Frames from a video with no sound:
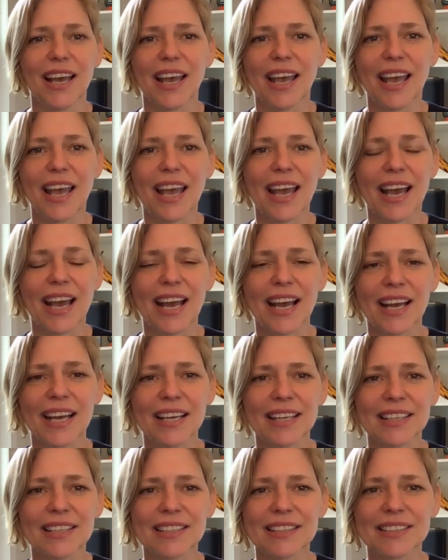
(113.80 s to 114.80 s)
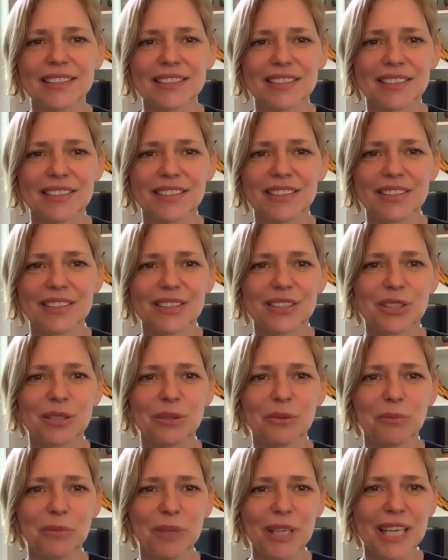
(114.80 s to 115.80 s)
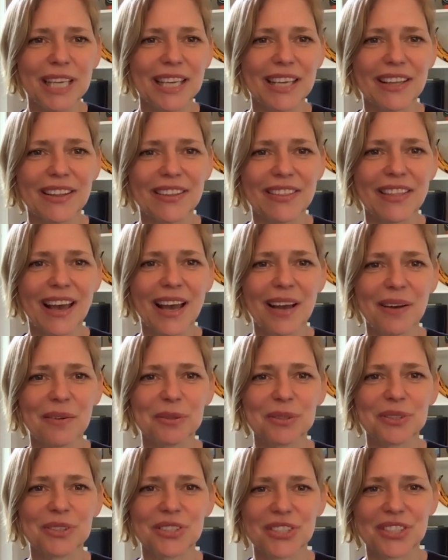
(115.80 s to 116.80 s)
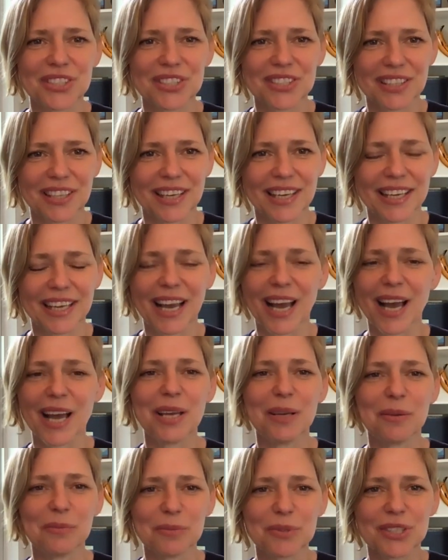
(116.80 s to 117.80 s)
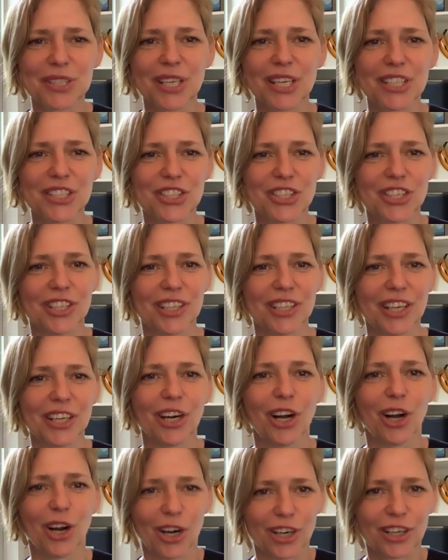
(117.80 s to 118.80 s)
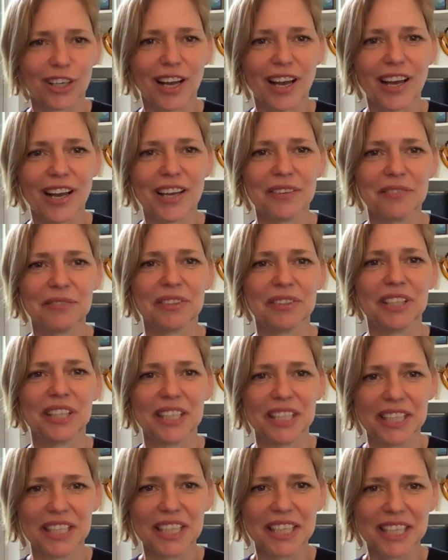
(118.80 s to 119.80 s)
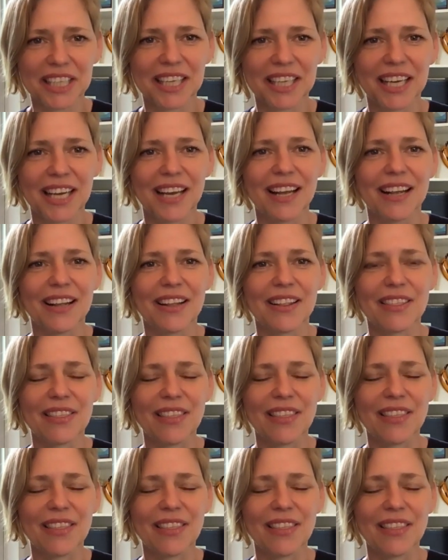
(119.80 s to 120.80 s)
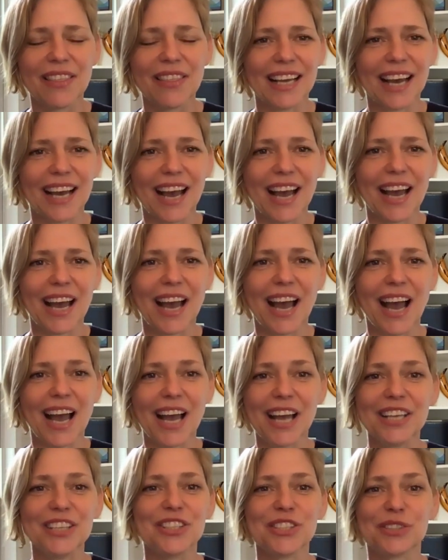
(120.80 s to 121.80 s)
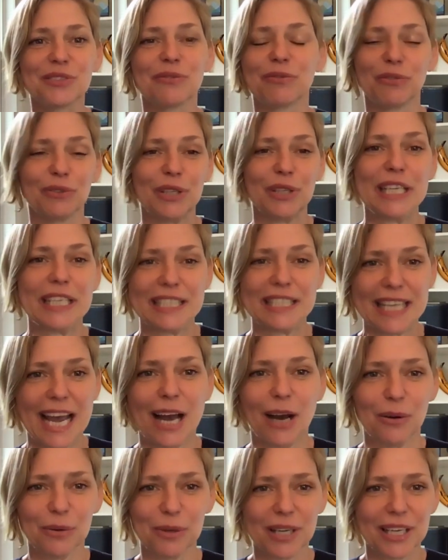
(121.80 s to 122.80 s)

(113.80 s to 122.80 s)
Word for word: And to me, that was just like, I am such a, an archive geek that I, I just freaked out